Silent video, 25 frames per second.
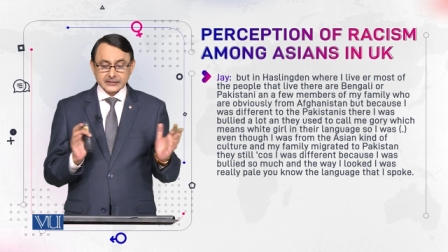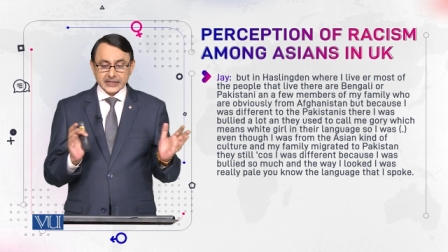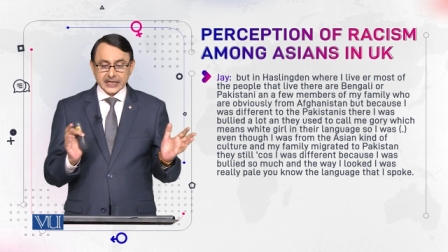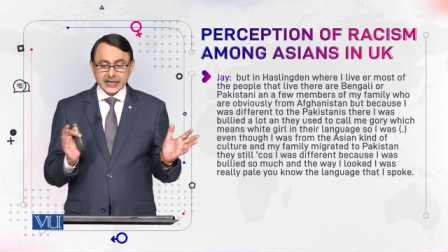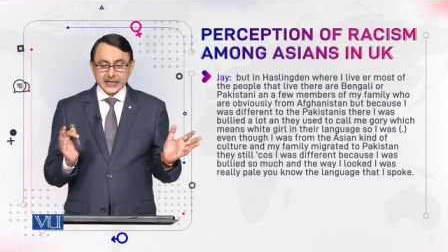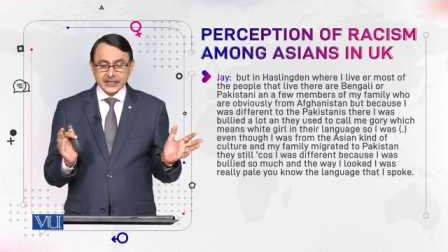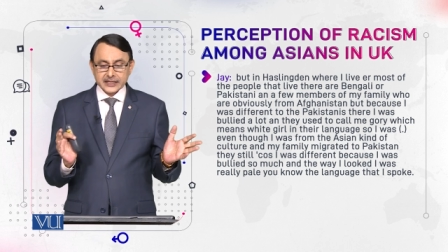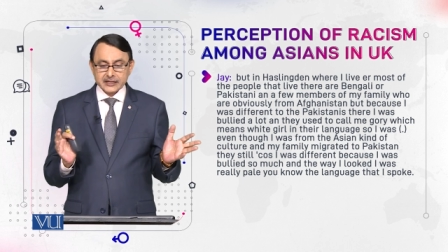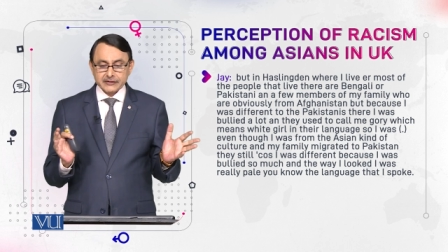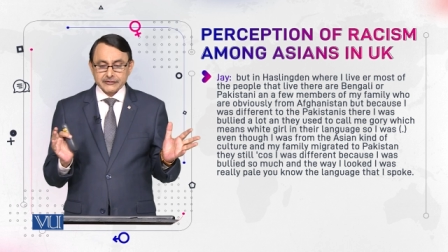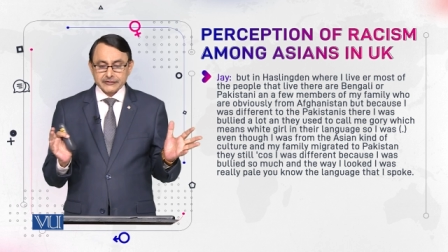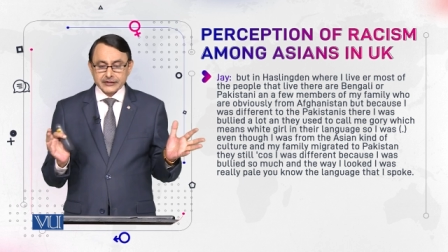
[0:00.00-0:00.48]

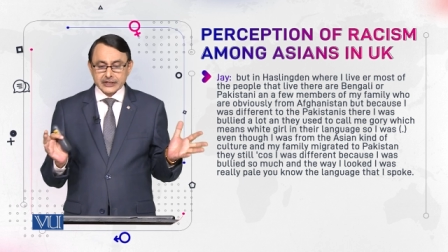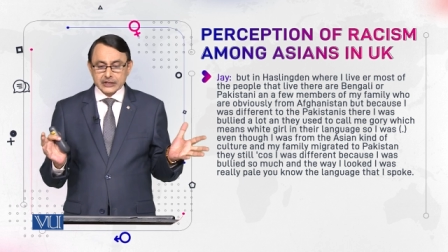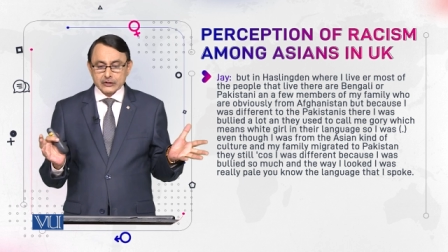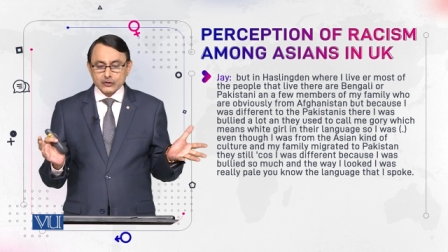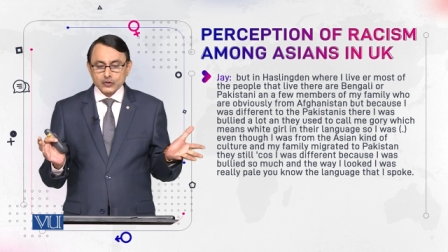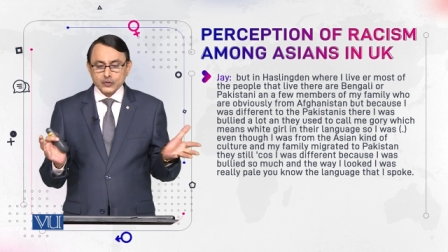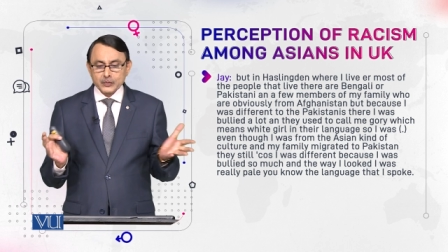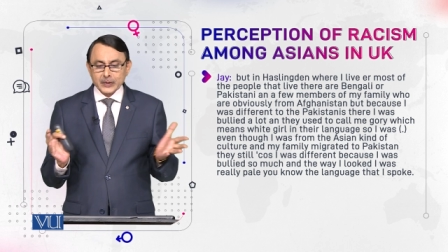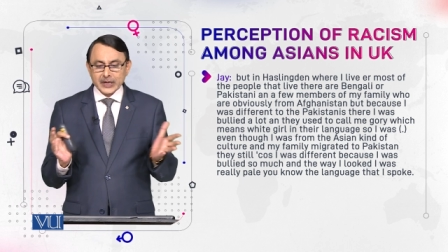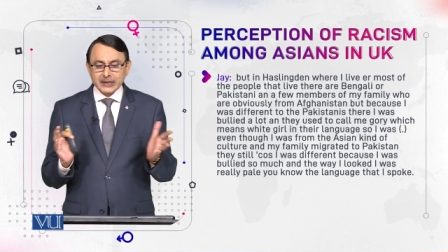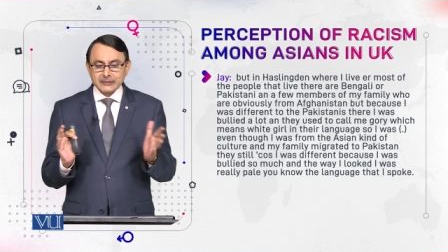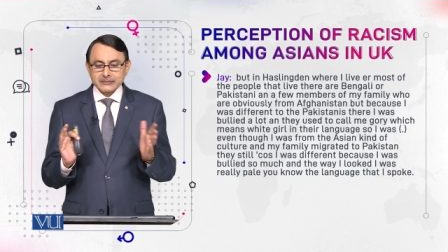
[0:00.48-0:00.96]
and a
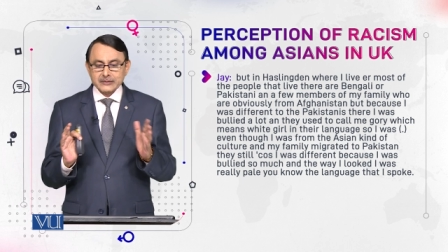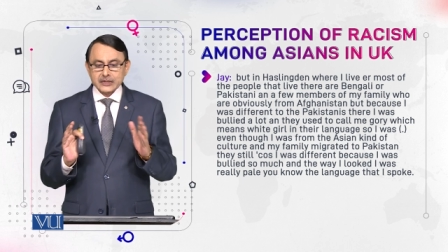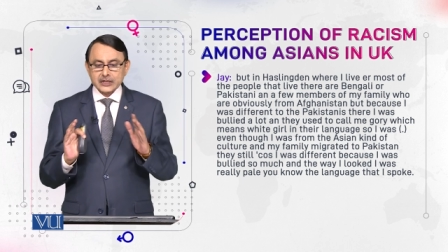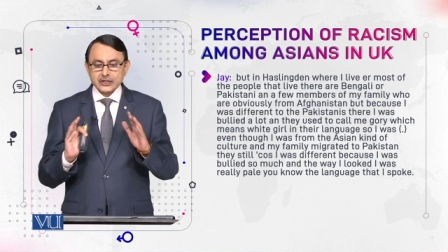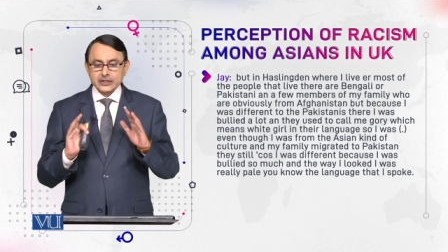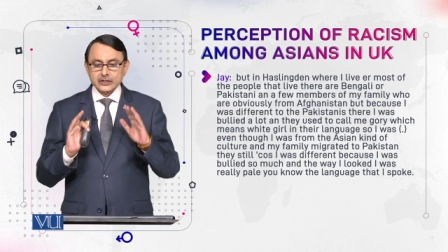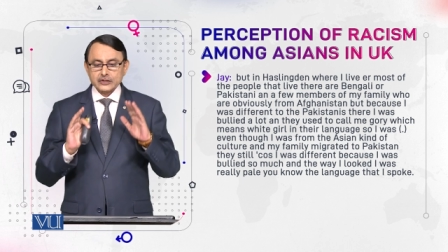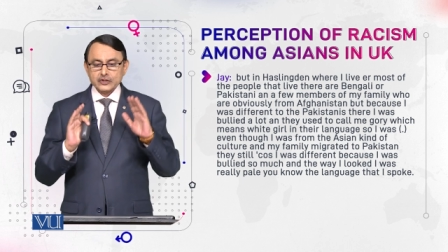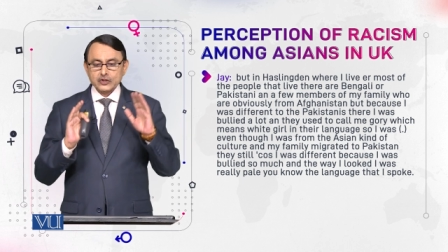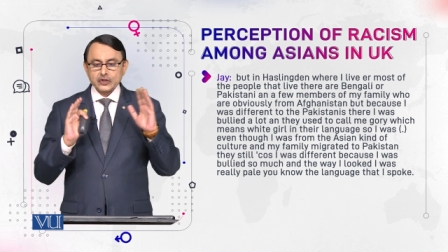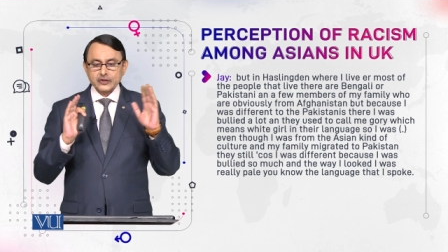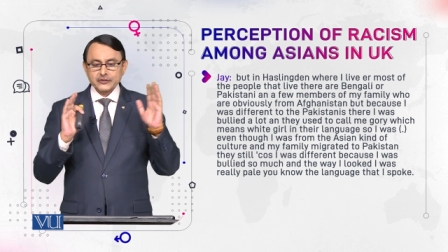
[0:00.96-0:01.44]
few
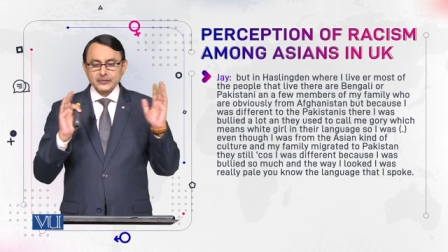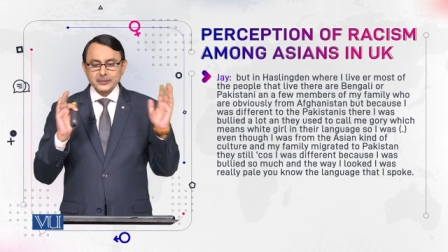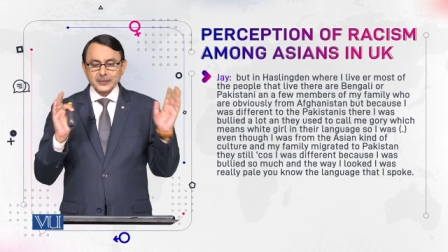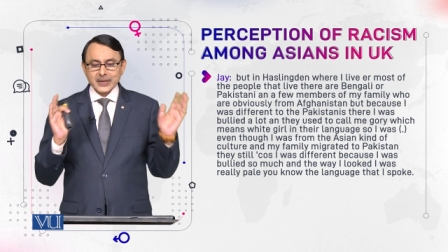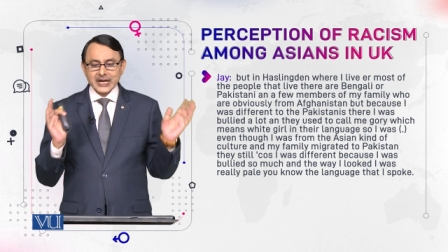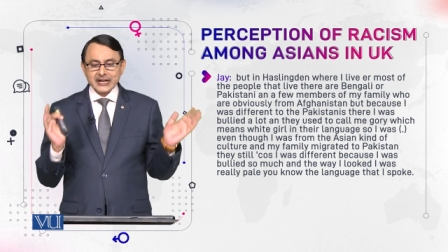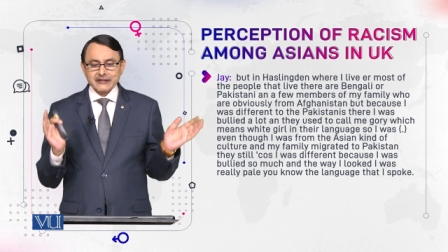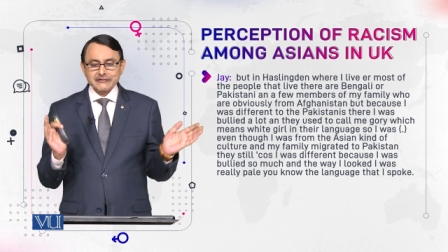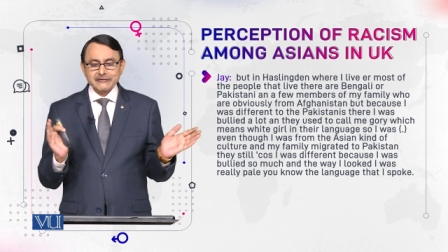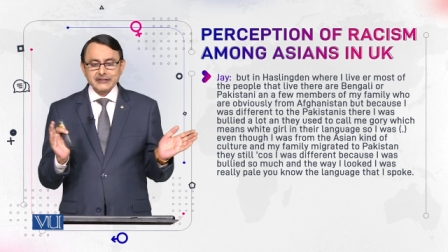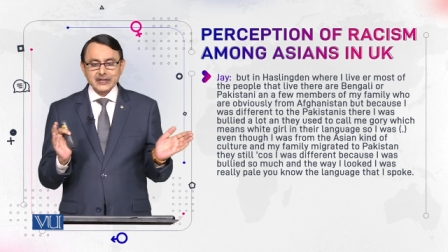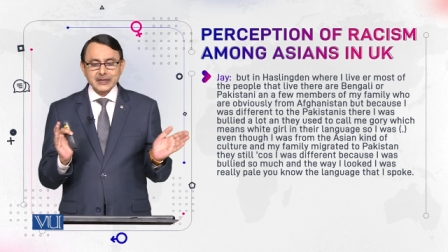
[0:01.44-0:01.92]
members of
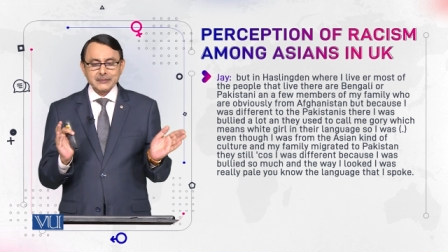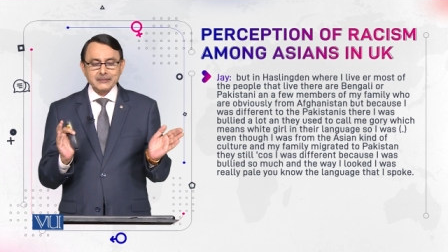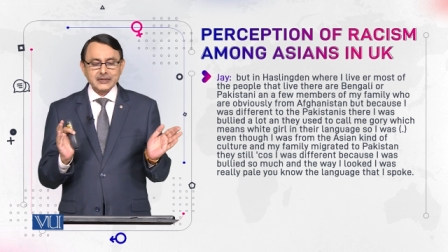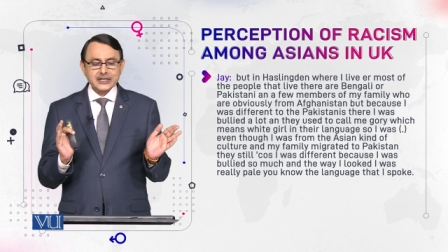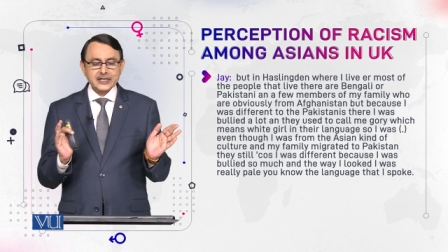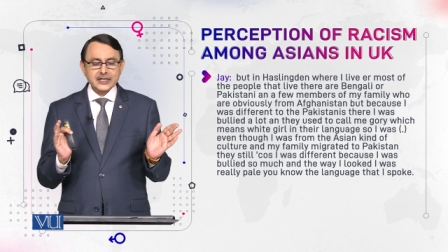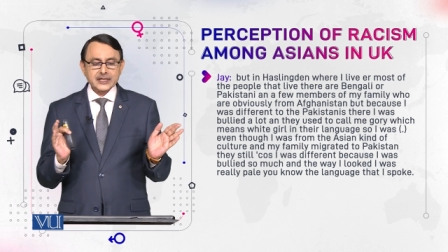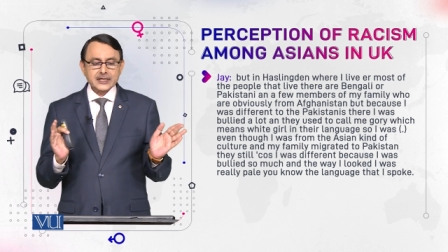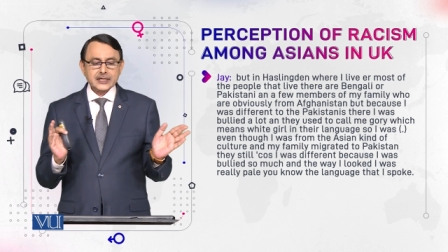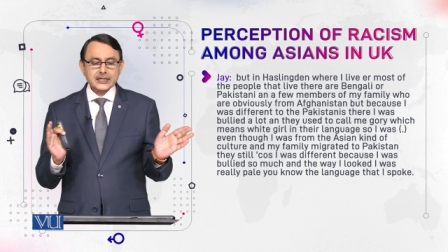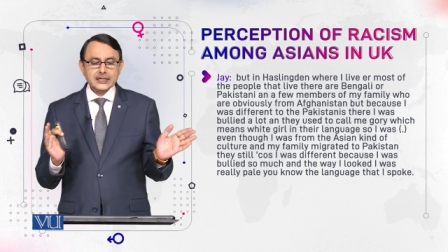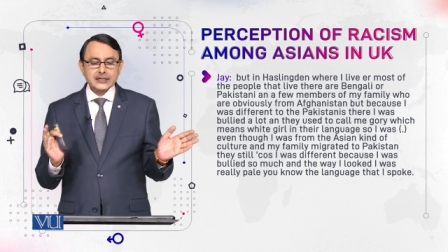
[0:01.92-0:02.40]
my
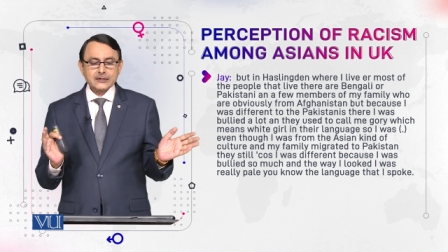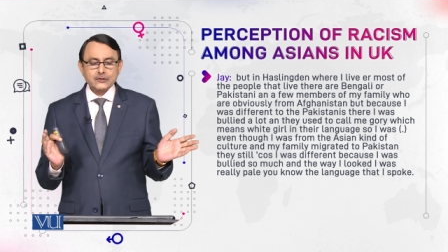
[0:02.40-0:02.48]
family